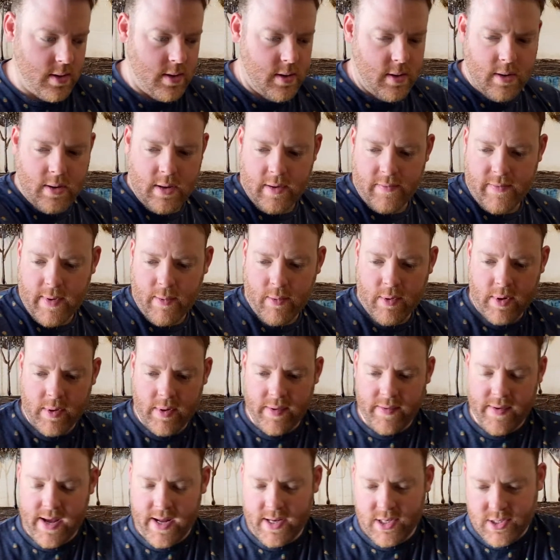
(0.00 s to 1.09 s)
If I want to
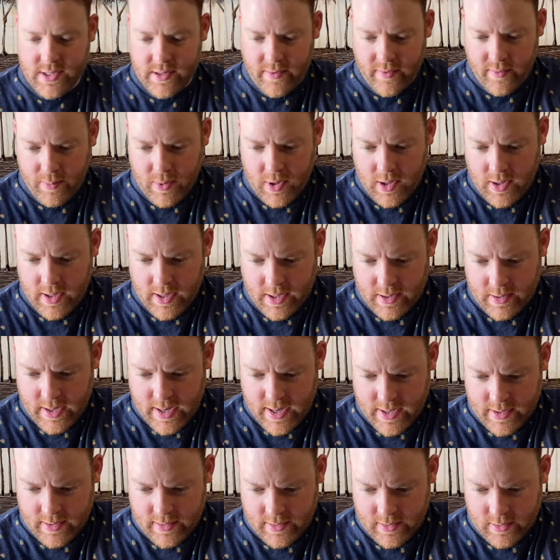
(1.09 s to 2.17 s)
attach this part, I could
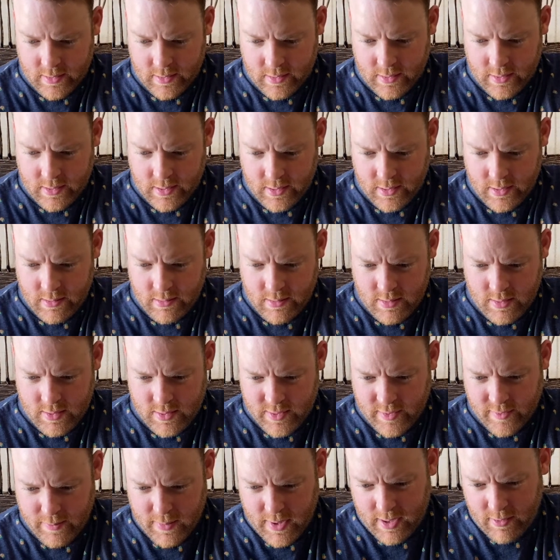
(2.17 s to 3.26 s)
add a little glue,
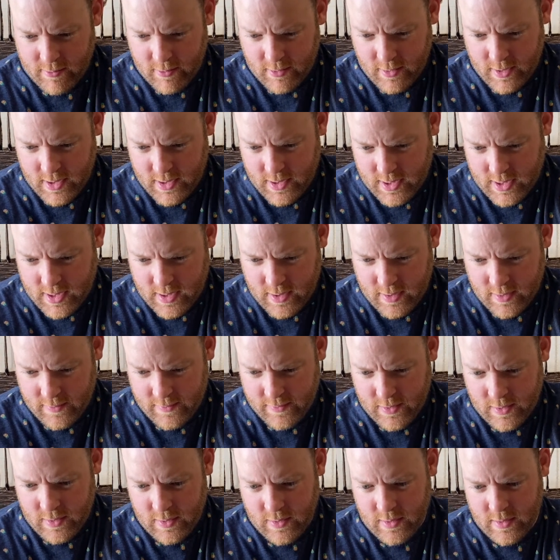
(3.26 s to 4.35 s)
just being really
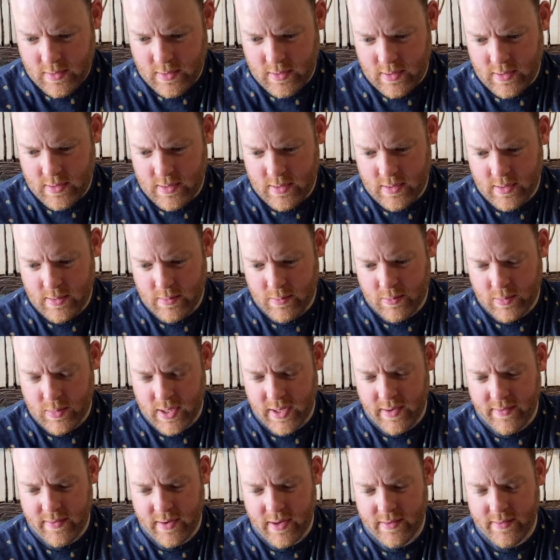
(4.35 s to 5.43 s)
careful.
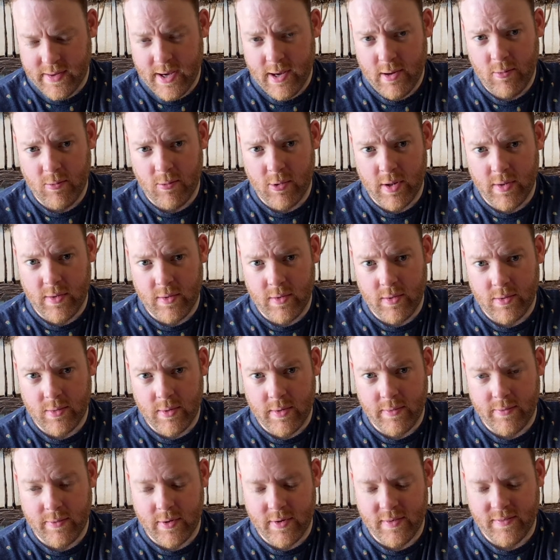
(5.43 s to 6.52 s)
Placing it down, 1, 2, 3,
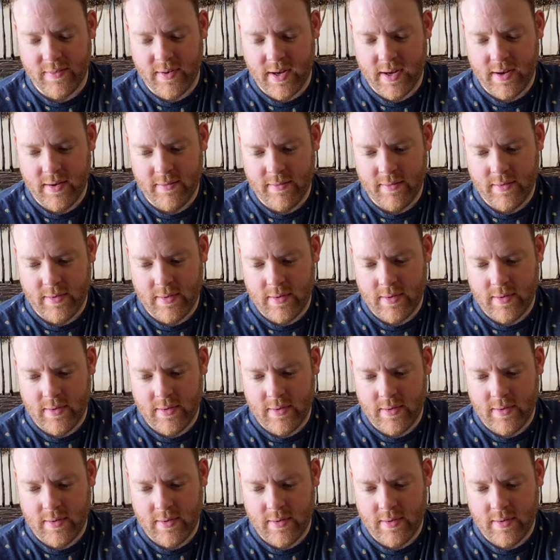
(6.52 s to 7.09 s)
4, 5.